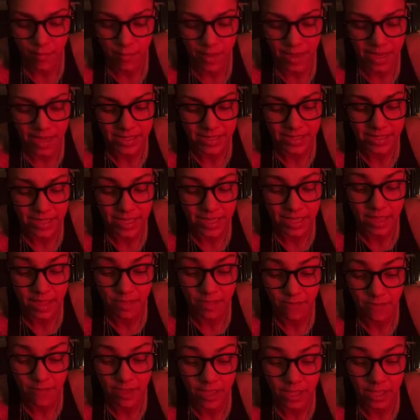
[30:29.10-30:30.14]
But in
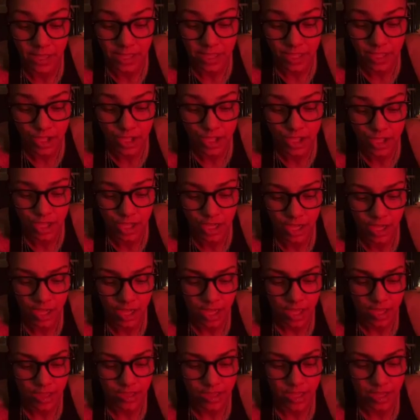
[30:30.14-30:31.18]
the village,
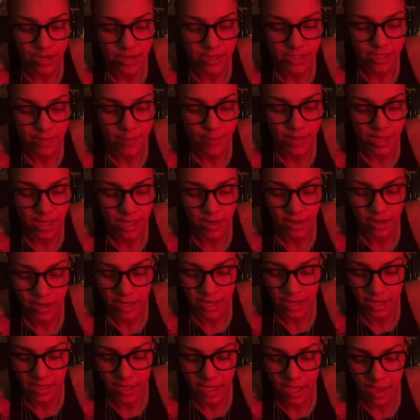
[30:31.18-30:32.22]
there is a
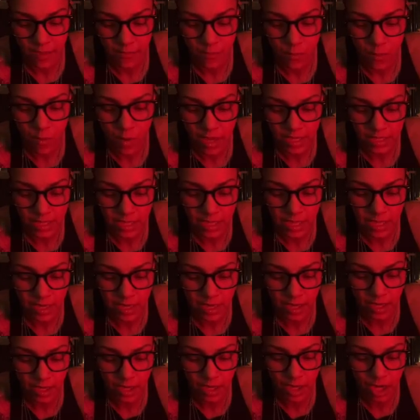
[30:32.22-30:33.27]
period of 1
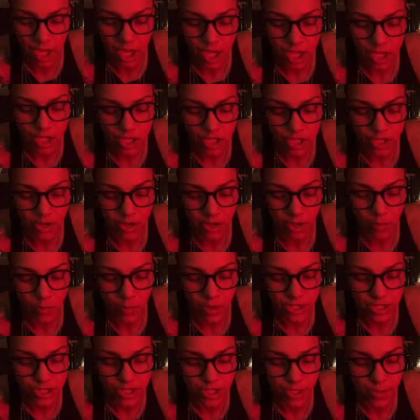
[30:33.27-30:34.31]
year during
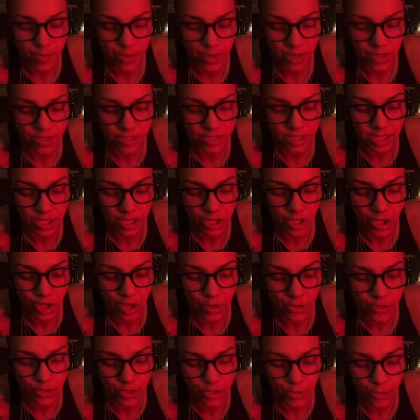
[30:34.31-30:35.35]
which the person
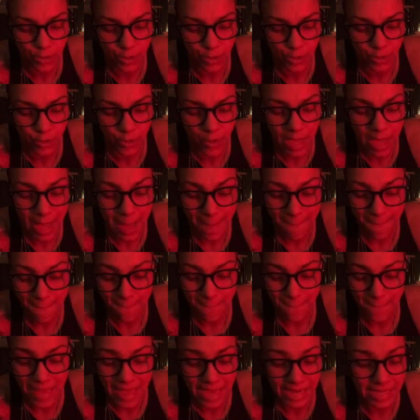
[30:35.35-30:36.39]
goes through
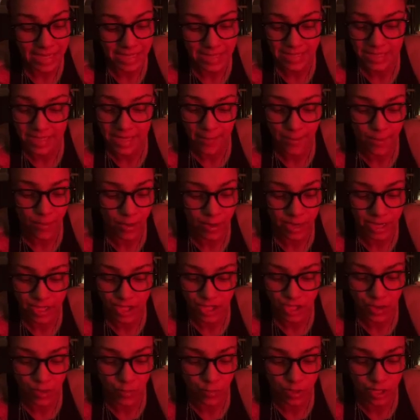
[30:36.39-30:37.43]
many
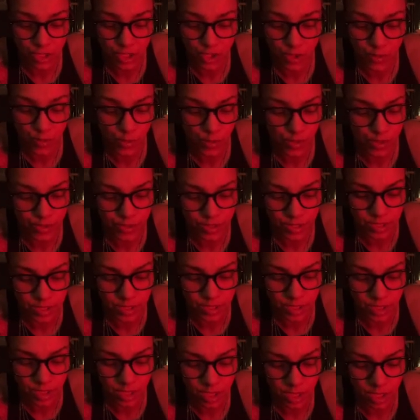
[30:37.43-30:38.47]
separation
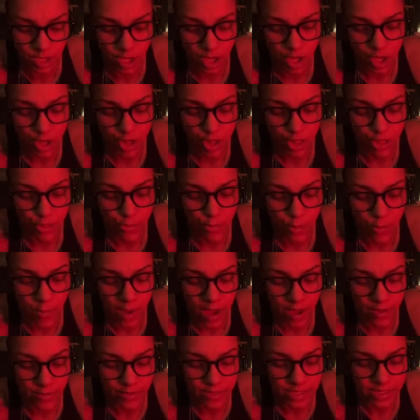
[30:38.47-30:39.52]
rituals.
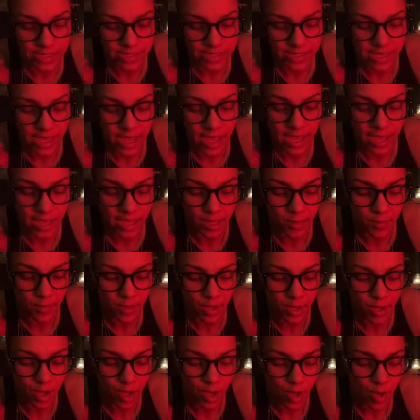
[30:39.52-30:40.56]
Throughout this
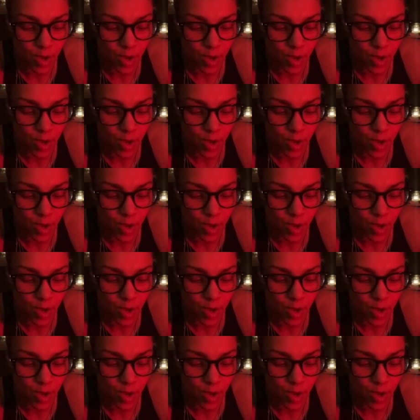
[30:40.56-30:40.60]
time,